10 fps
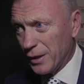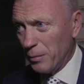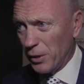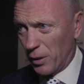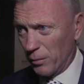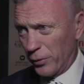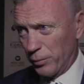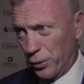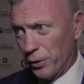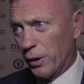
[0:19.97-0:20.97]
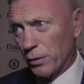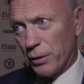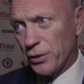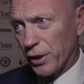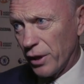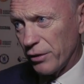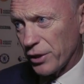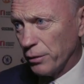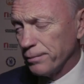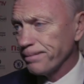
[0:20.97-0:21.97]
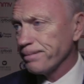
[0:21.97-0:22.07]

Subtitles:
team to come from 2-0 down, is a great result.